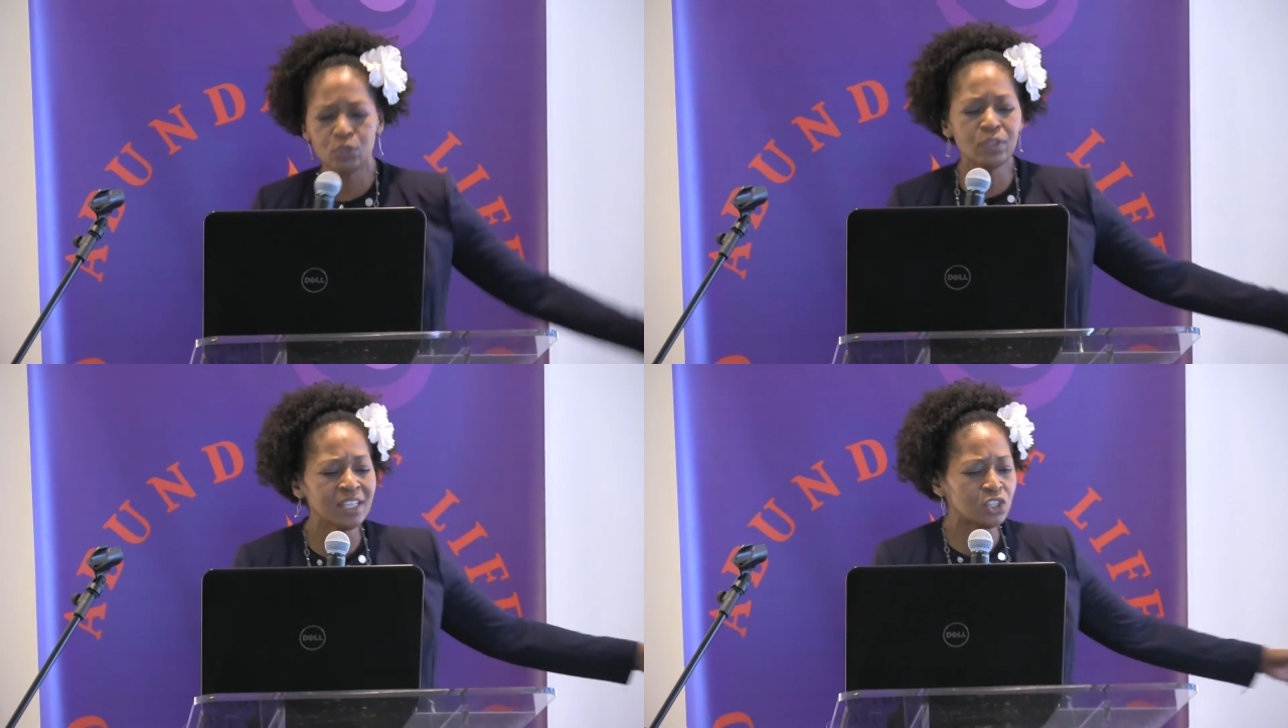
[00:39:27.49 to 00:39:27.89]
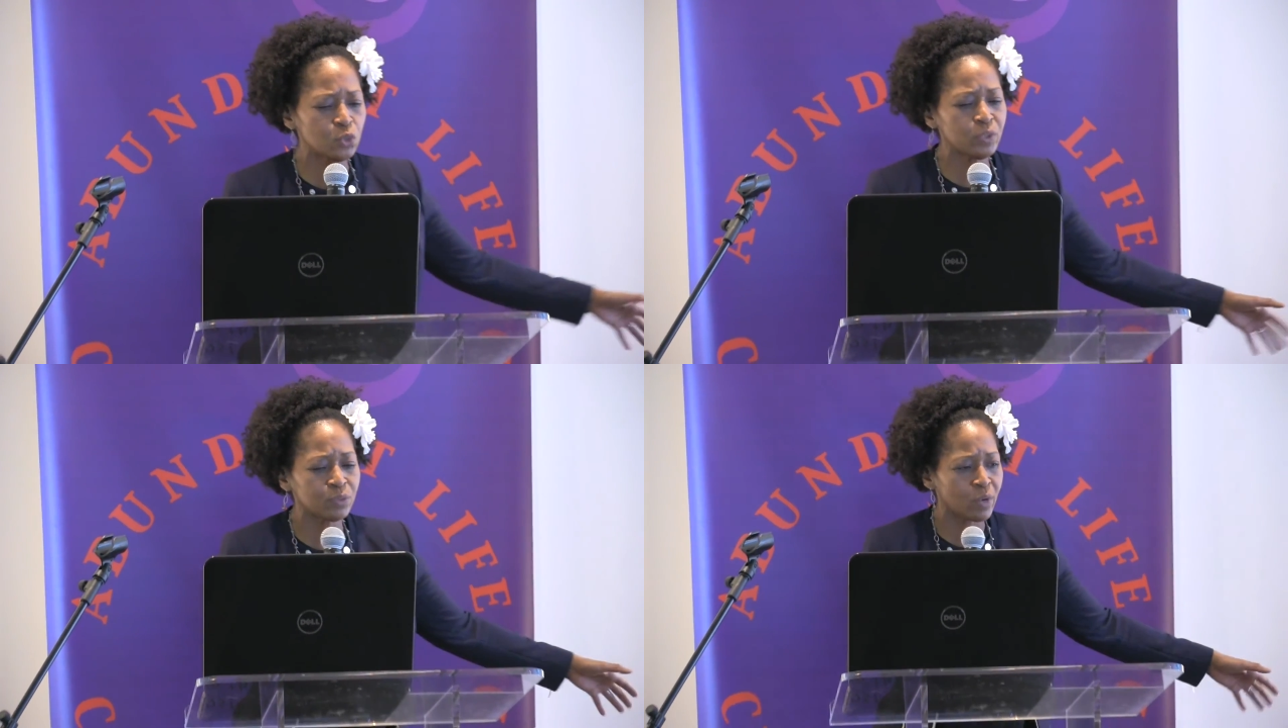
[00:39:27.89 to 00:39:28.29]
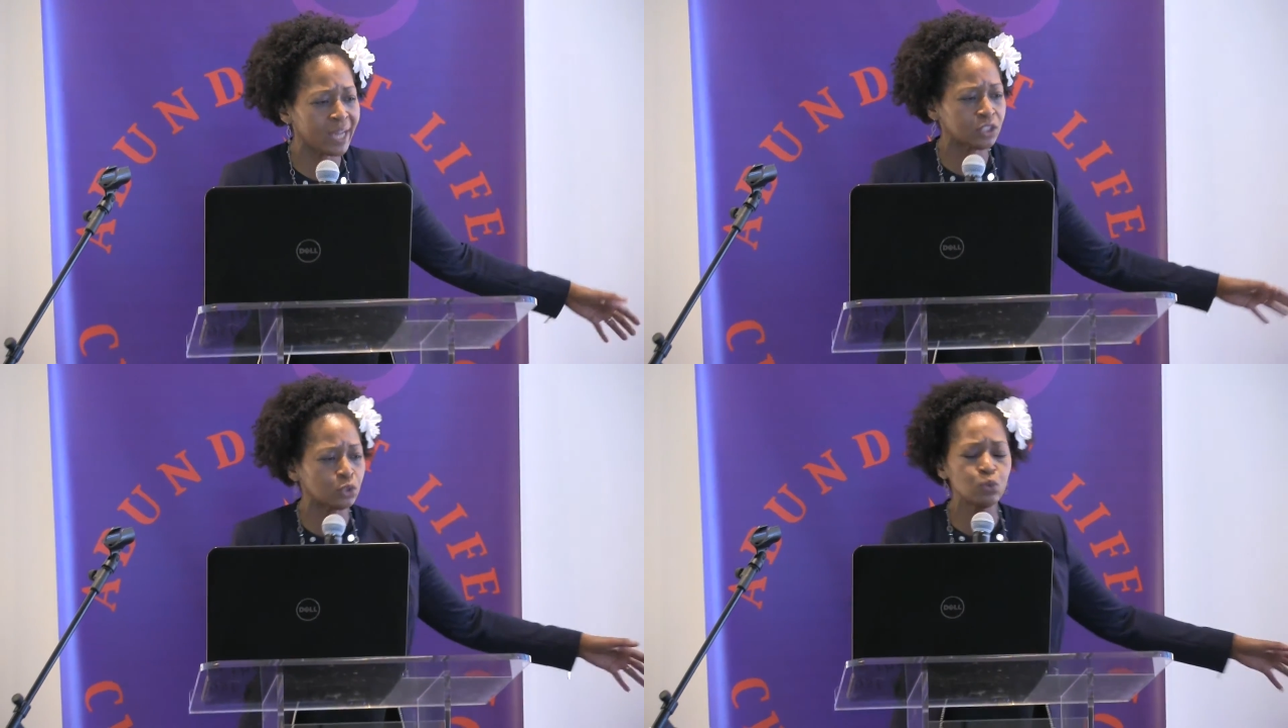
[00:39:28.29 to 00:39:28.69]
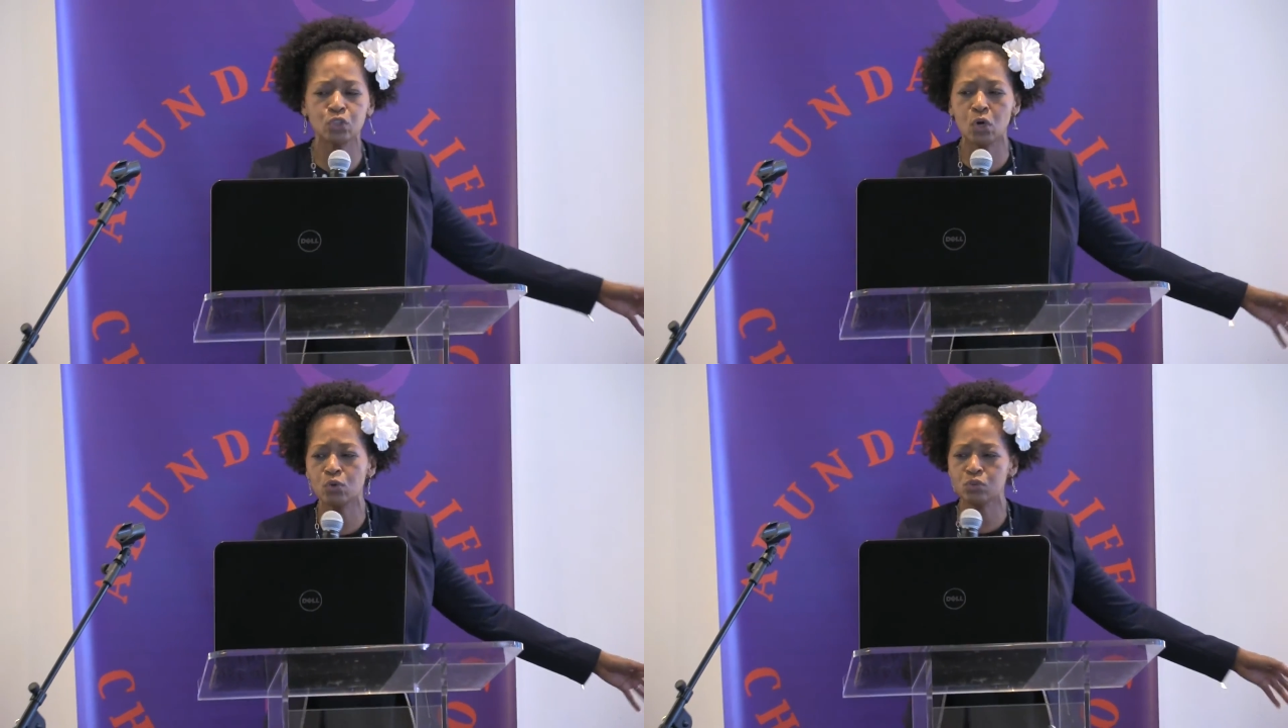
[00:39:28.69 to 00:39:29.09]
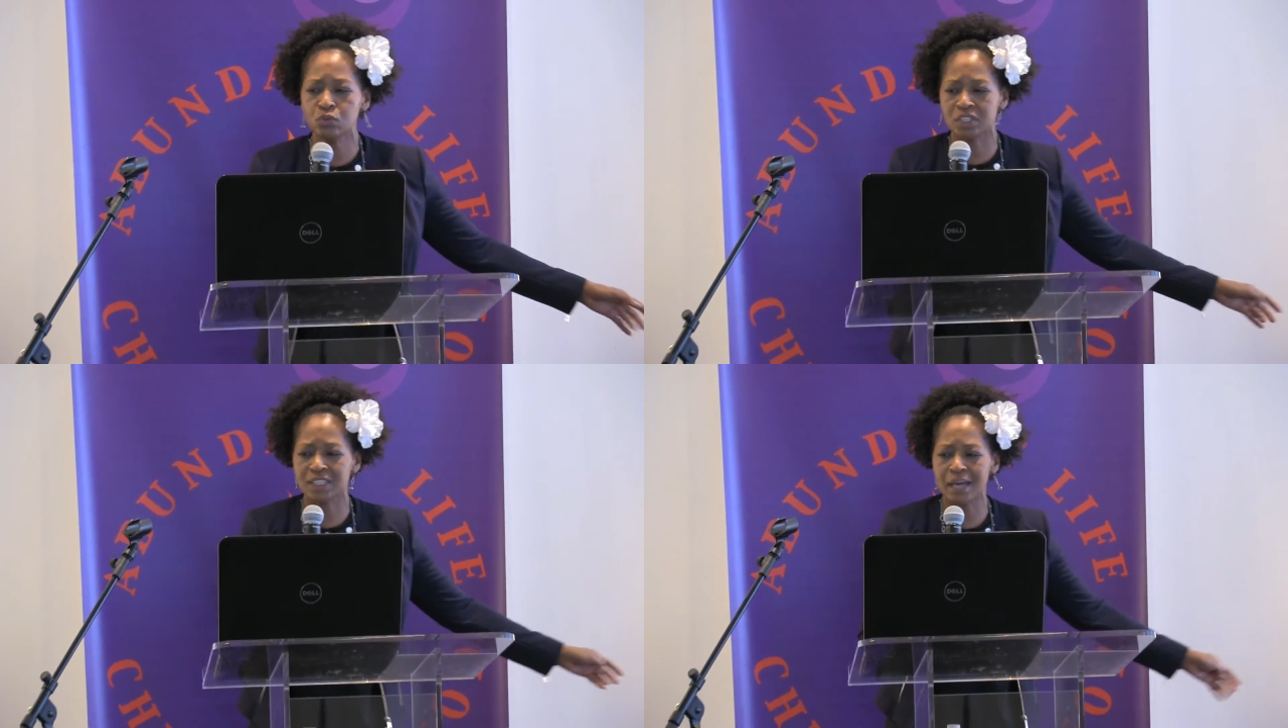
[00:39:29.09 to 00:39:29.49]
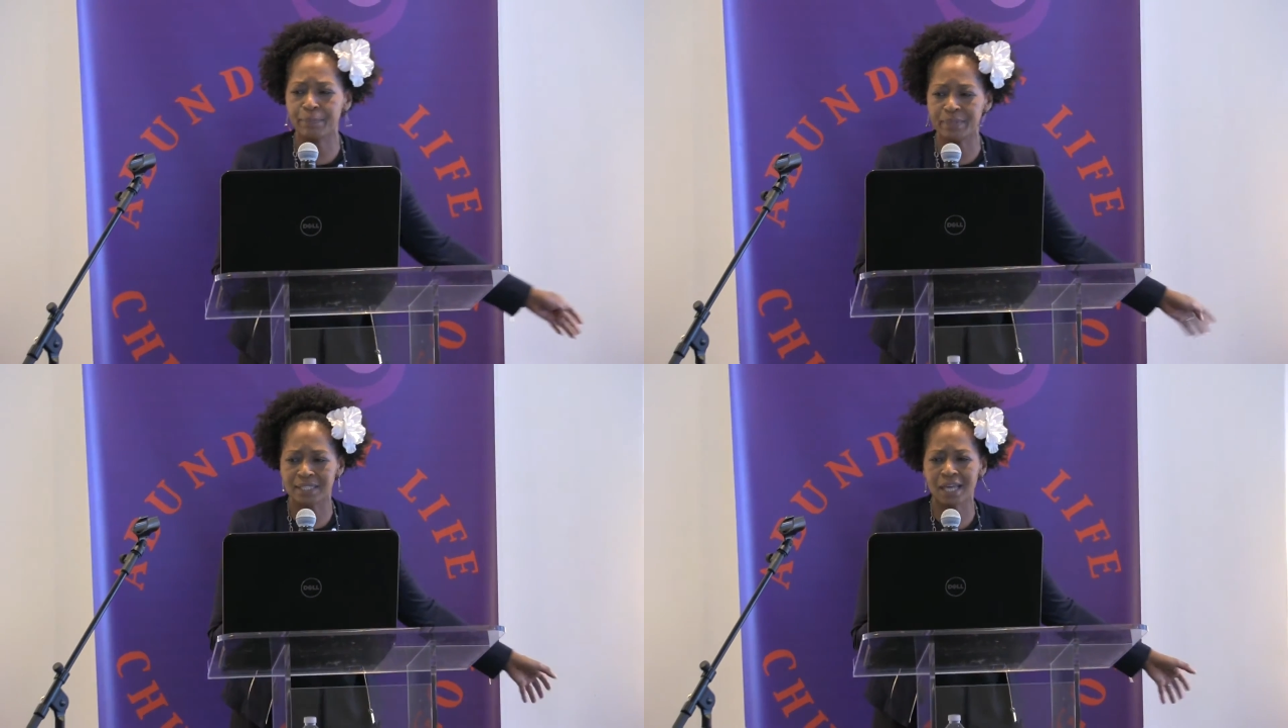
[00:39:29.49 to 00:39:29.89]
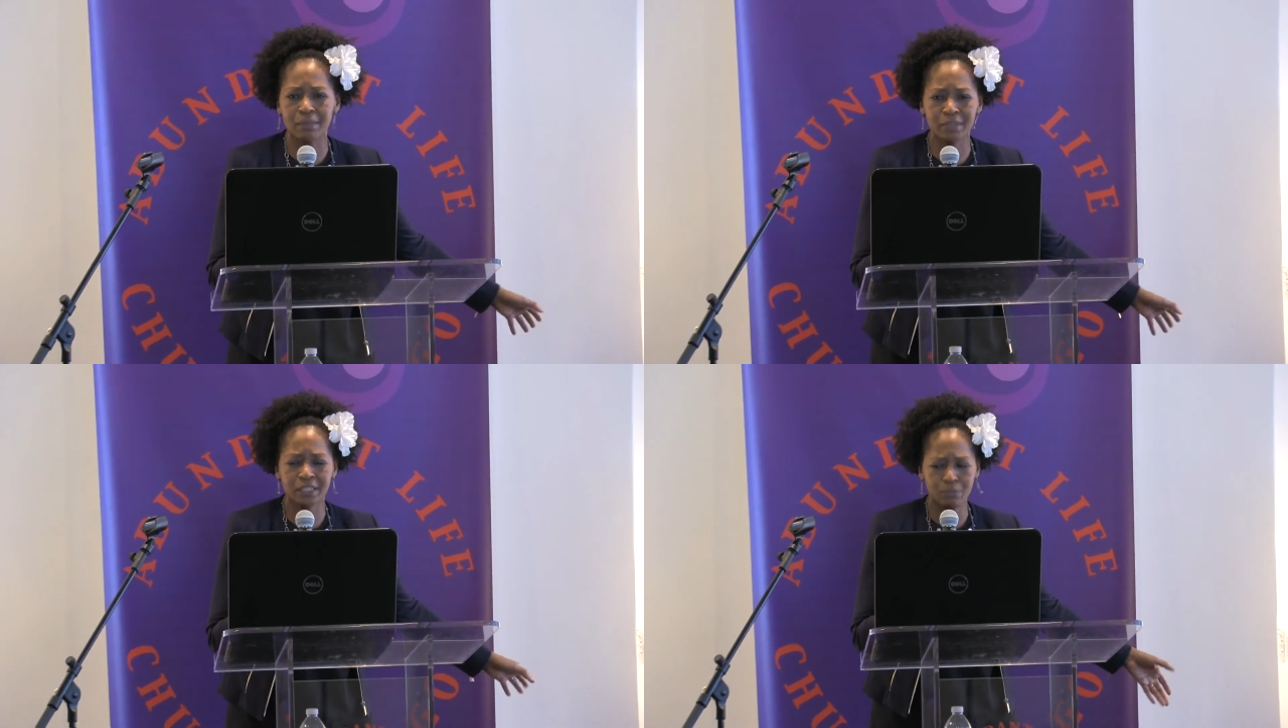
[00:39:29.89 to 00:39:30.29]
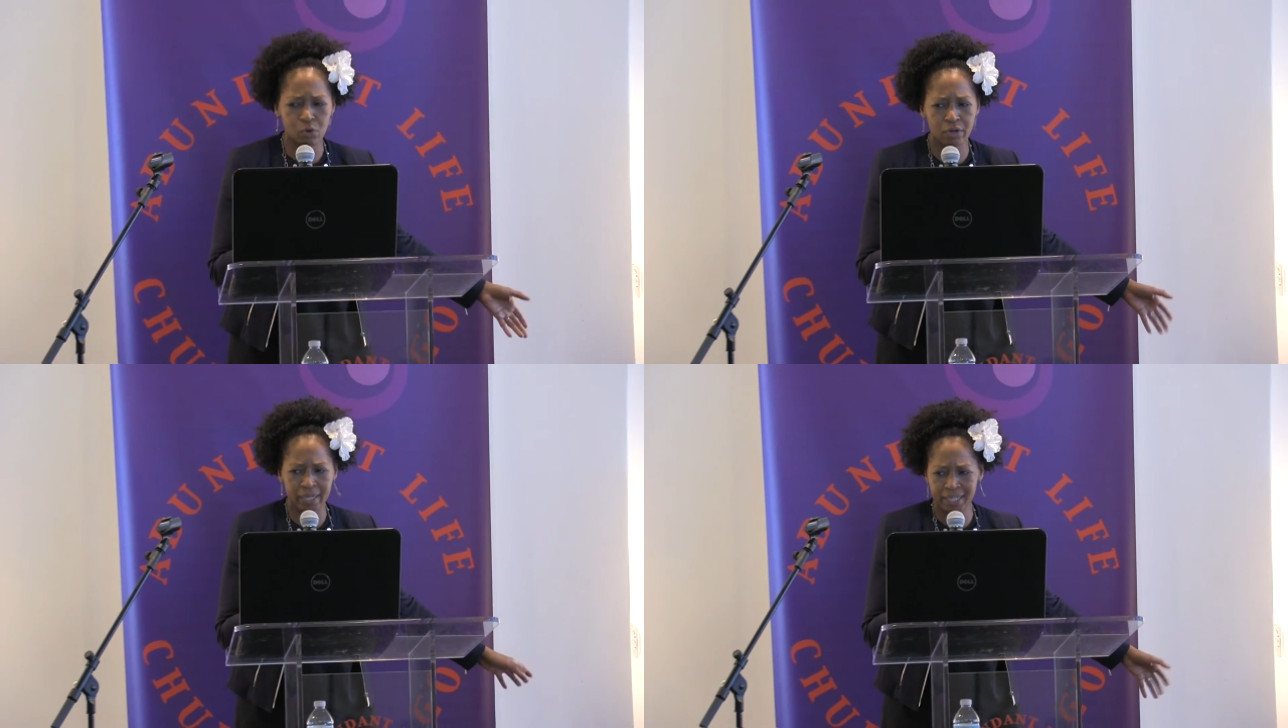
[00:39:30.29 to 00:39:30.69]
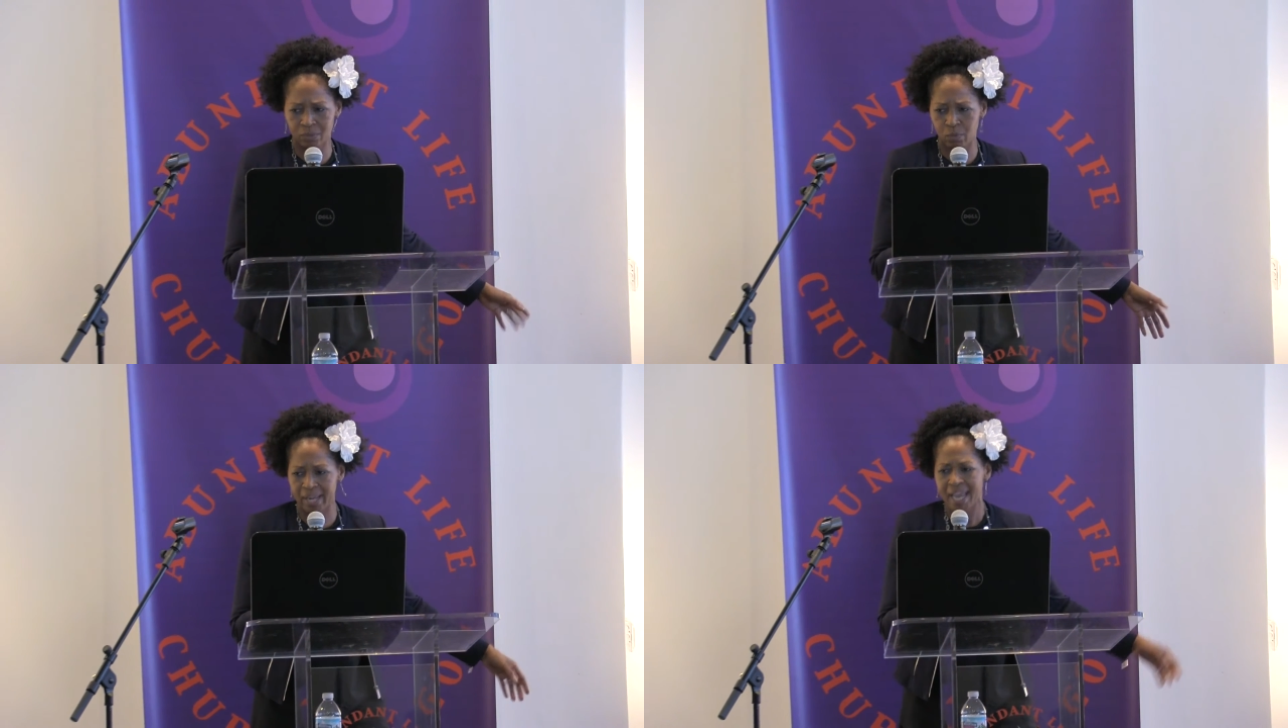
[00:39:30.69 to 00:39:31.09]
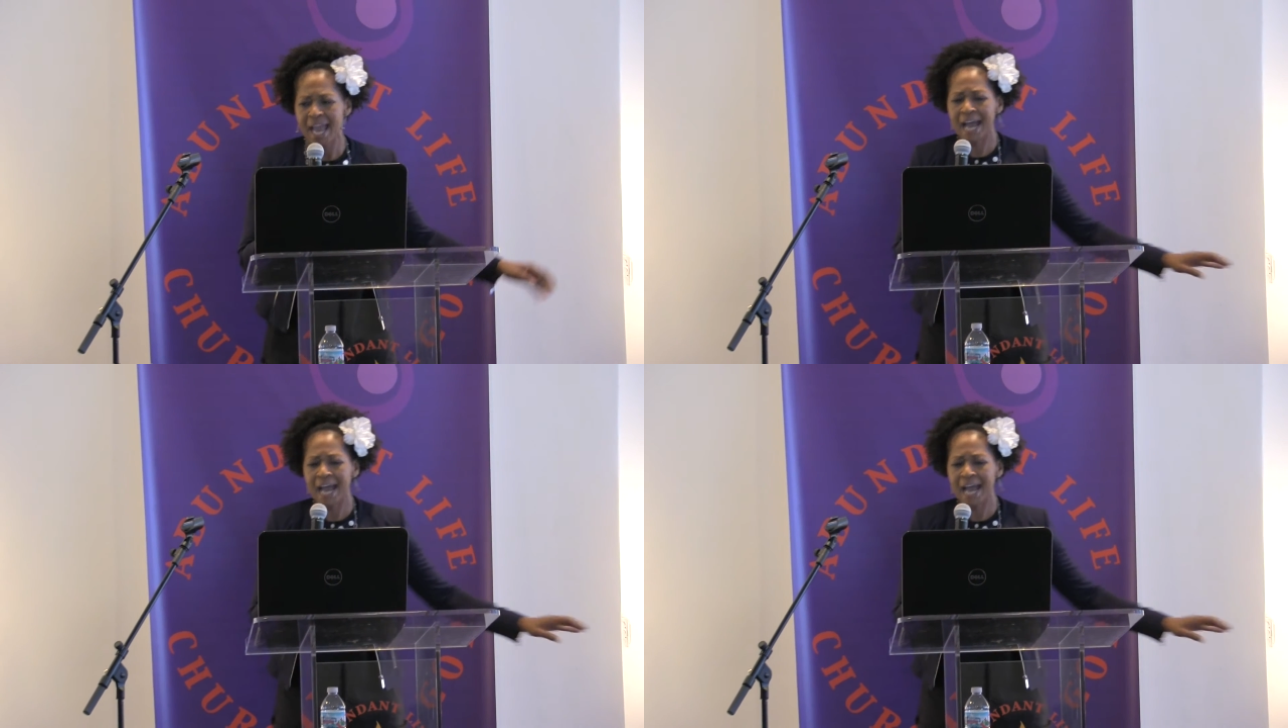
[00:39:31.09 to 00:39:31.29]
You didn't do it right because who told you to stop in Sodom and Gomorrah anyway?